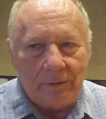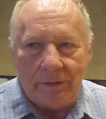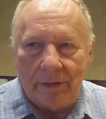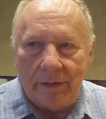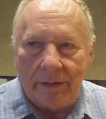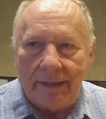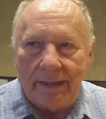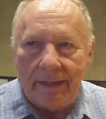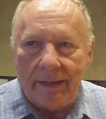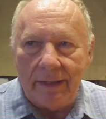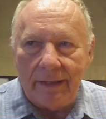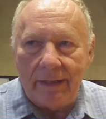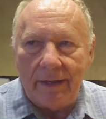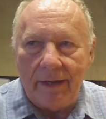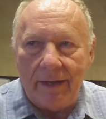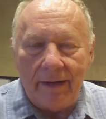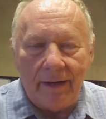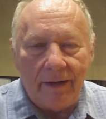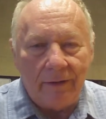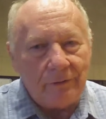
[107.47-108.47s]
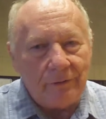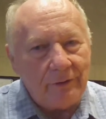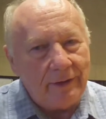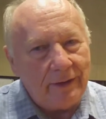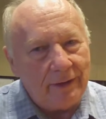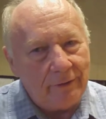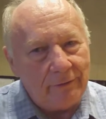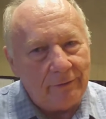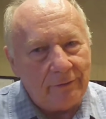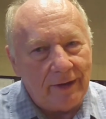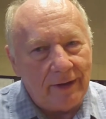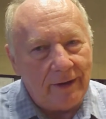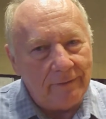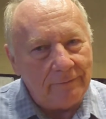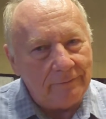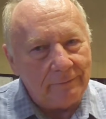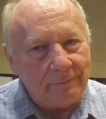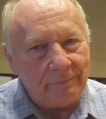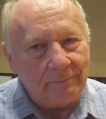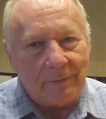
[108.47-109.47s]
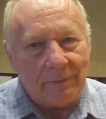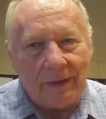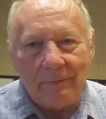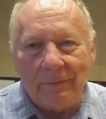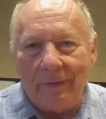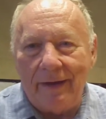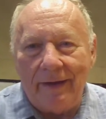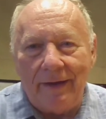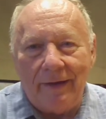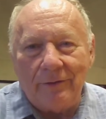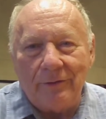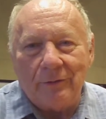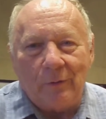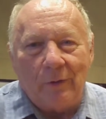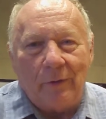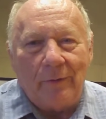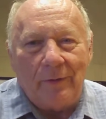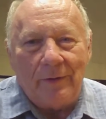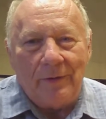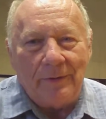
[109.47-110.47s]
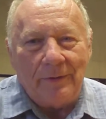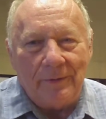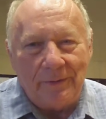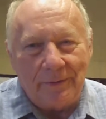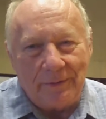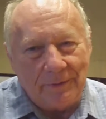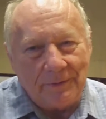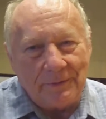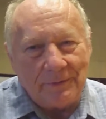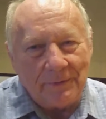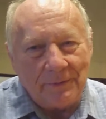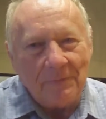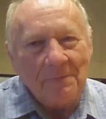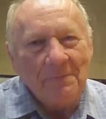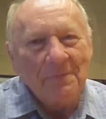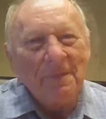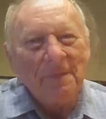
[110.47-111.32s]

to get in and out, you got to drive by my house one way or another. So.